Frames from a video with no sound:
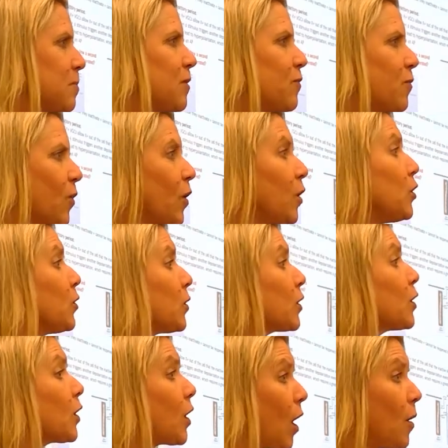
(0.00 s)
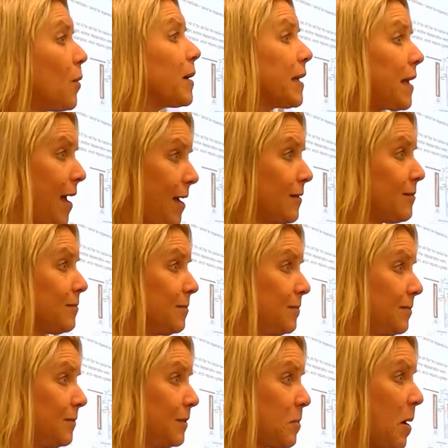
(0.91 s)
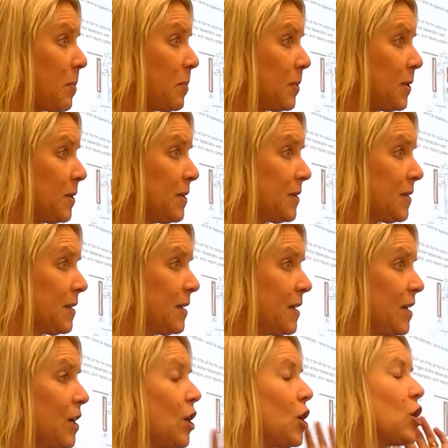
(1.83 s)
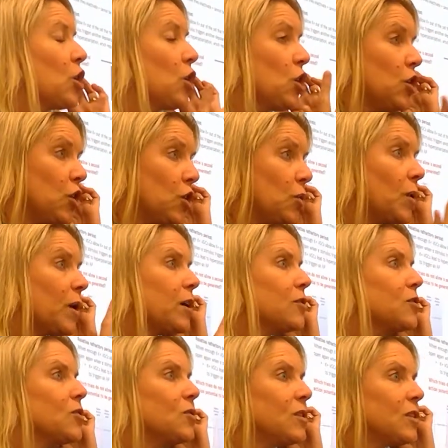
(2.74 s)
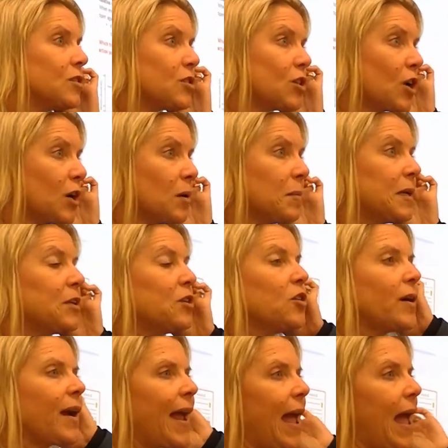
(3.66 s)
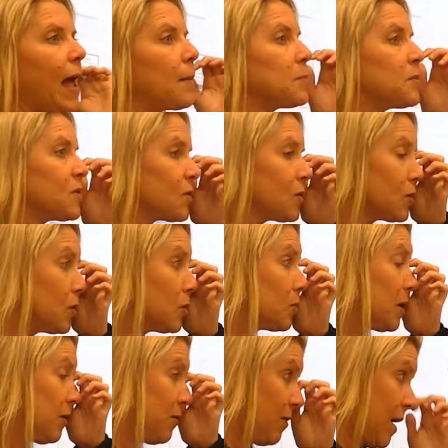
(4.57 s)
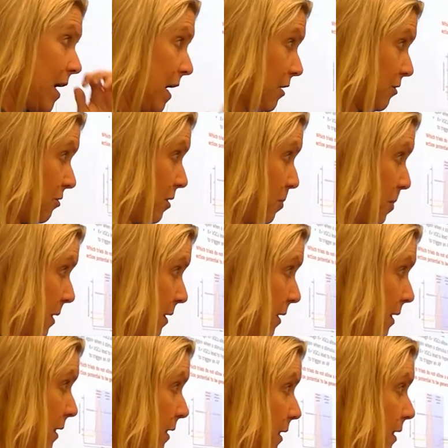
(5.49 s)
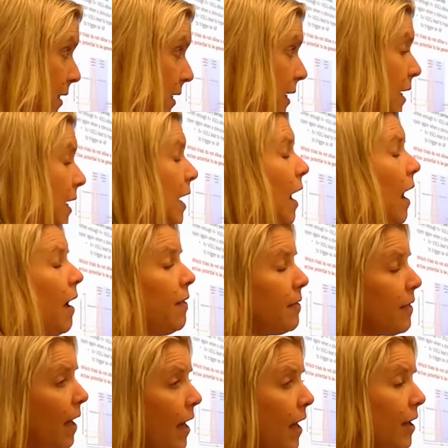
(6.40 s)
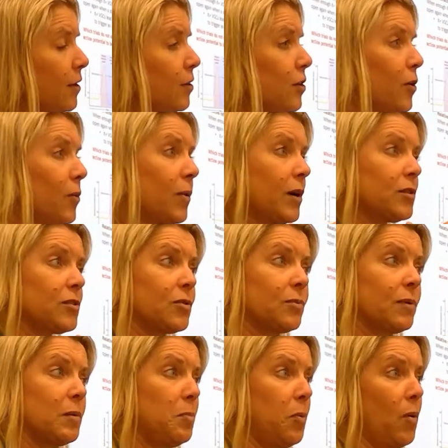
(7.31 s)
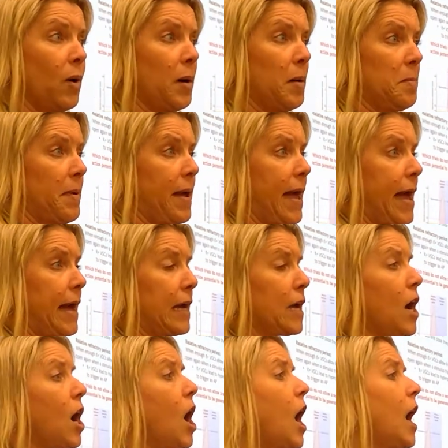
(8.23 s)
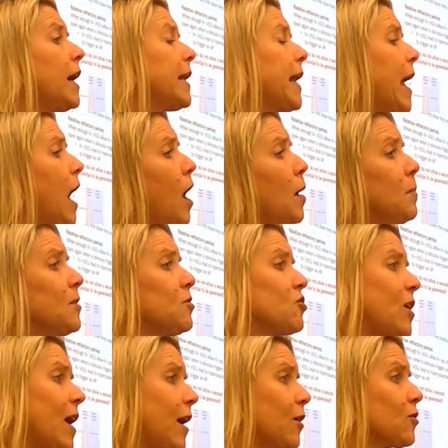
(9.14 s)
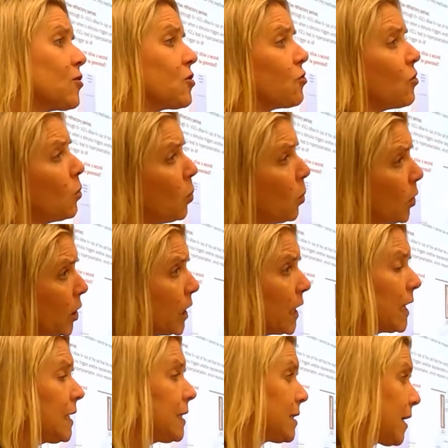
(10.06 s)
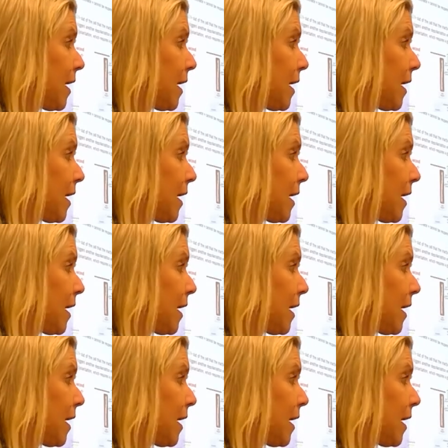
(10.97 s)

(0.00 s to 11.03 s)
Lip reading: before you can go again? Remember? You are to determine your absolute refractory period, and then you are to report back on how much extra work it